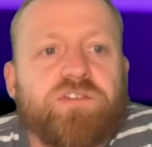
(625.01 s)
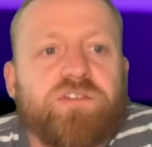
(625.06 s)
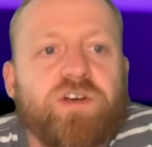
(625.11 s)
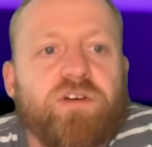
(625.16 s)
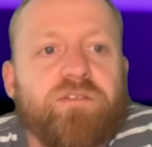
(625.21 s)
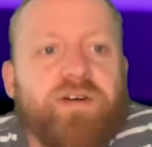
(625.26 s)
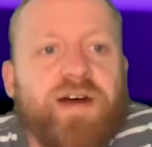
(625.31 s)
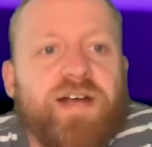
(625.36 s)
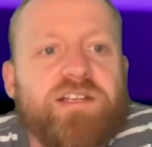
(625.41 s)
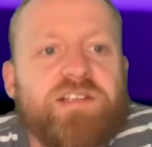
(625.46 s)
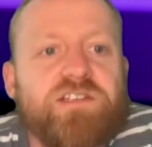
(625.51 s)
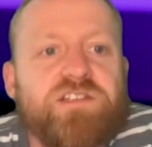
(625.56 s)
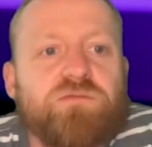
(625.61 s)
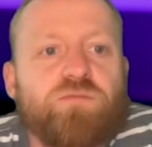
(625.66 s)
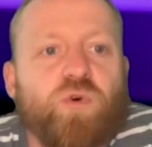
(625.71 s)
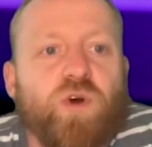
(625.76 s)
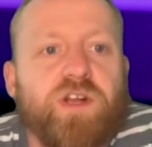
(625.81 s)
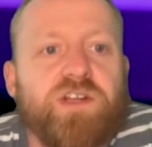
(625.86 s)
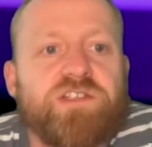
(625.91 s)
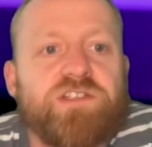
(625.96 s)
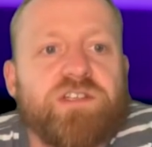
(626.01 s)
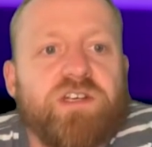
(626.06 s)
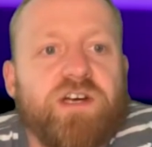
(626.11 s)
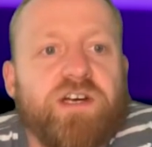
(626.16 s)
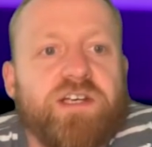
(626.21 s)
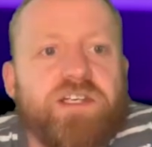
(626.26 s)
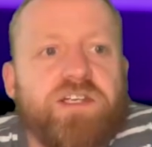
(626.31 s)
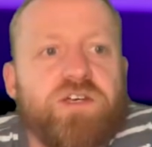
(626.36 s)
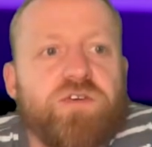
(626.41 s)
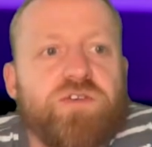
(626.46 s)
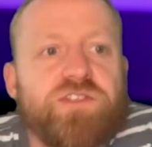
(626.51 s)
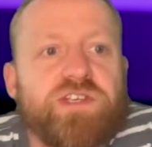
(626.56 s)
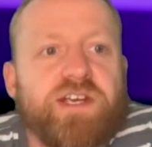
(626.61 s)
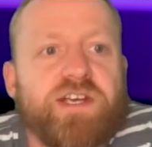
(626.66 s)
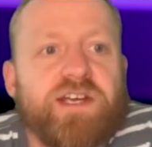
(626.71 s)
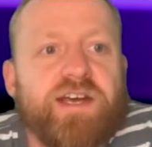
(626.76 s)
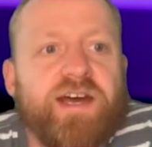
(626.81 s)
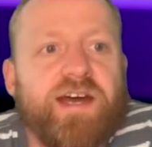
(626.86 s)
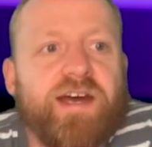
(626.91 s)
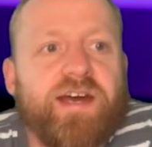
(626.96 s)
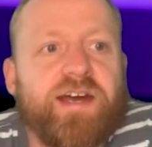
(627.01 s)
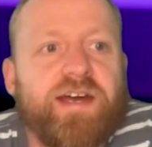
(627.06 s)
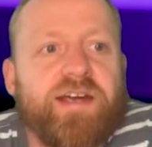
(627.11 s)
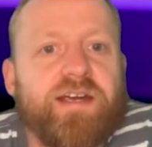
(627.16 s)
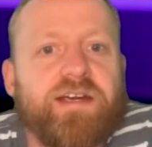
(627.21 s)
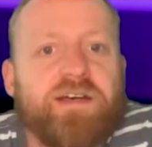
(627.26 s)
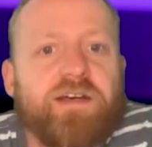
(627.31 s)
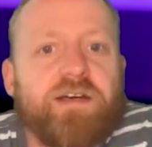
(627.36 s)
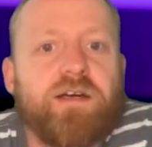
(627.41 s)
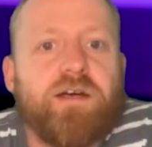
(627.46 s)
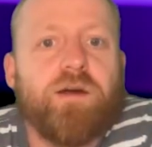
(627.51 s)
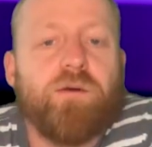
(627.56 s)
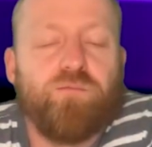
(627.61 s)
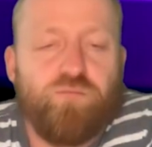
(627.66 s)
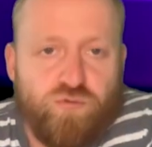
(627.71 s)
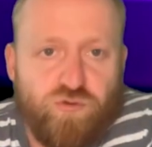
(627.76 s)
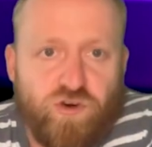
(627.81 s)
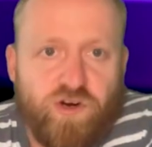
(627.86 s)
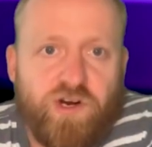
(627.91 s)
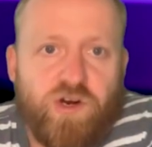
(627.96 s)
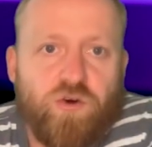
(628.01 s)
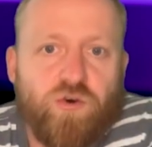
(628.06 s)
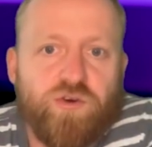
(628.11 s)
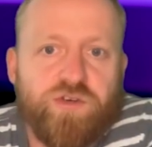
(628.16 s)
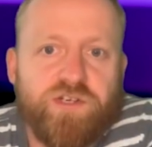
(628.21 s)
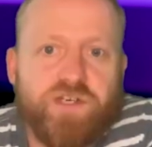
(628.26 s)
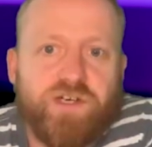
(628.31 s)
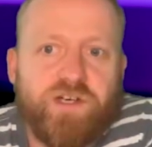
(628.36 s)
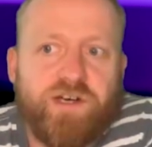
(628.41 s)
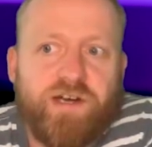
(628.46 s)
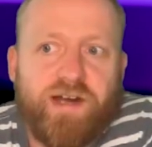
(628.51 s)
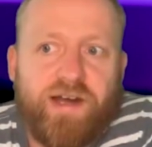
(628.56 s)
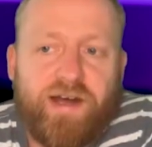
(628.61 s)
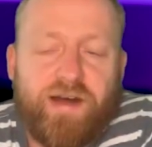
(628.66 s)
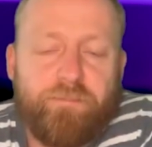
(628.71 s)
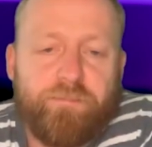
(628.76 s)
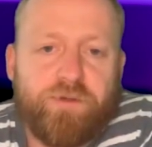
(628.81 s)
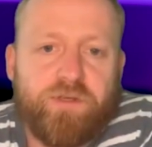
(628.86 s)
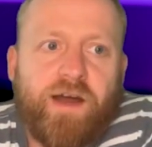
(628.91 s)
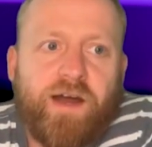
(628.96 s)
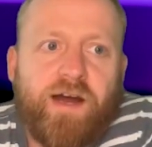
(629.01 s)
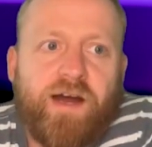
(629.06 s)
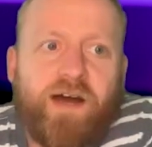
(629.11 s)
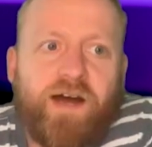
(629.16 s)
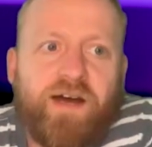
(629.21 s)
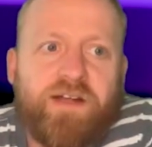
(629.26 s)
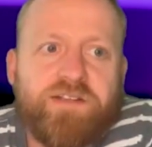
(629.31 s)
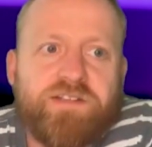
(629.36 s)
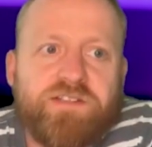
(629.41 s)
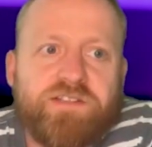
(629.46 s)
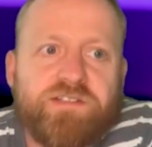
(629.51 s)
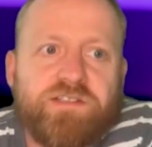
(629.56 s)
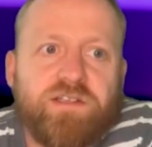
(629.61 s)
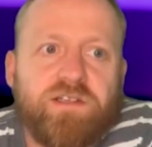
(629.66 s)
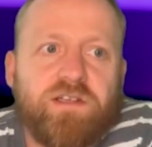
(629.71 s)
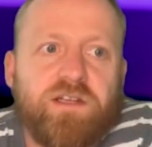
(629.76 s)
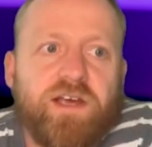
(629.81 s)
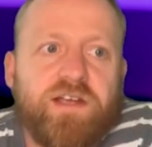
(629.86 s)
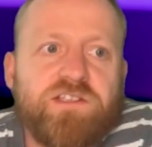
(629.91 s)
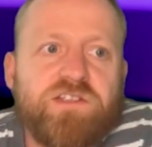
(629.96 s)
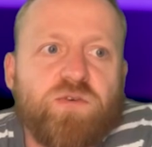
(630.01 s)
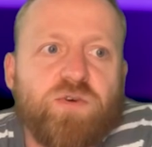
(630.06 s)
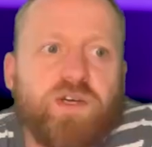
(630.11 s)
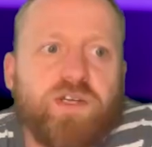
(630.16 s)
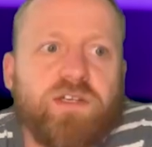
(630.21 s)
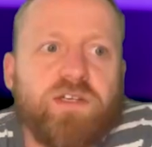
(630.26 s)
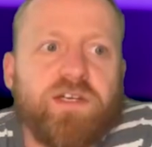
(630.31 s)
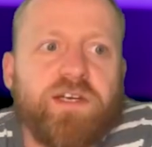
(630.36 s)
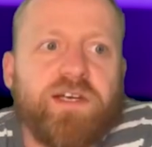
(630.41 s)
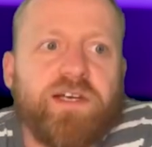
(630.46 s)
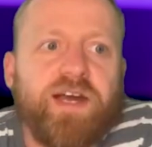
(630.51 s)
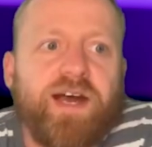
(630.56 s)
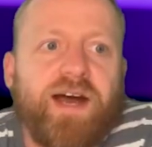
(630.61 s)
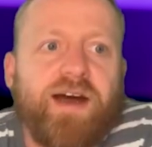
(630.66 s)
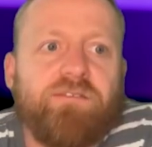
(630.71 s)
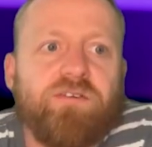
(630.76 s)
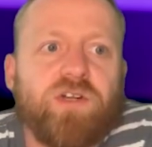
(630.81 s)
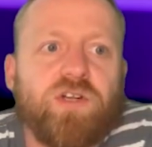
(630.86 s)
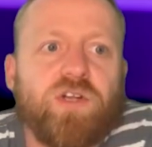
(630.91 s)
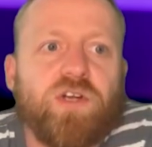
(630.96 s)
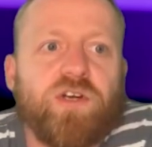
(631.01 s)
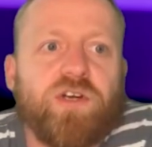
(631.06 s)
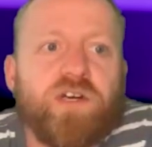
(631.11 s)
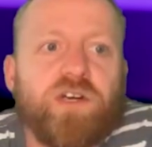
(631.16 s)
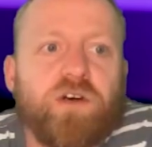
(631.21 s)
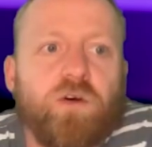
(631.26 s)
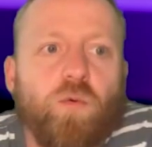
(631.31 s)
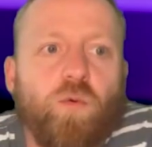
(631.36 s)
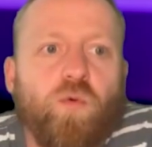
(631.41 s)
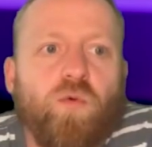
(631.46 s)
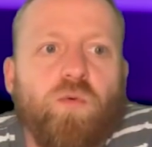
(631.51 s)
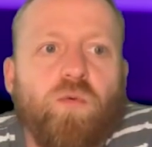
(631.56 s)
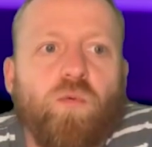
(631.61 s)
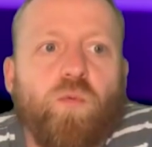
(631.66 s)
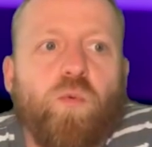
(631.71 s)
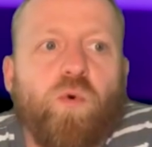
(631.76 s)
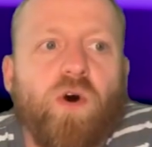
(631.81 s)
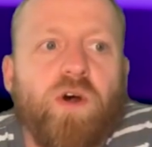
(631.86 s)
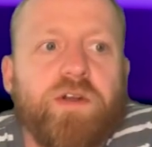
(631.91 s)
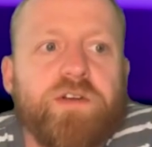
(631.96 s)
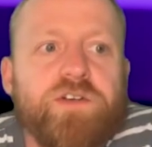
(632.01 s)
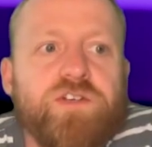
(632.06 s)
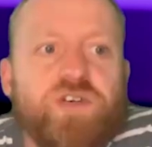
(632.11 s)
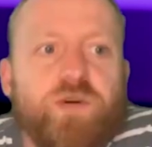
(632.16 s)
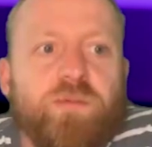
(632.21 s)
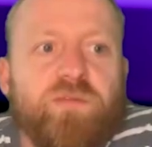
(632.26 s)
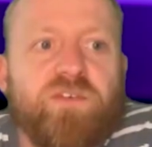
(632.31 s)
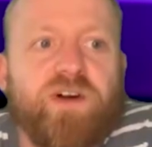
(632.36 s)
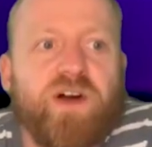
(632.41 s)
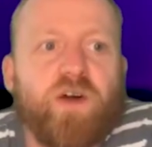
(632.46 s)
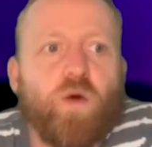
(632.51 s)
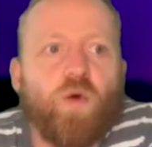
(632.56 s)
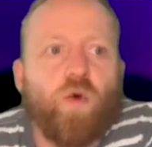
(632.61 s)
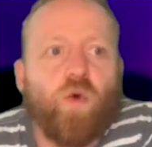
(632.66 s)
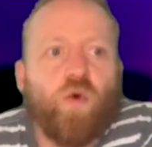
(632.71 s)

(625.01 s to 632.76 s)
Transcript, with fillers: So, that's what it's like using a pre order app and let's quickly have a look at what Shopify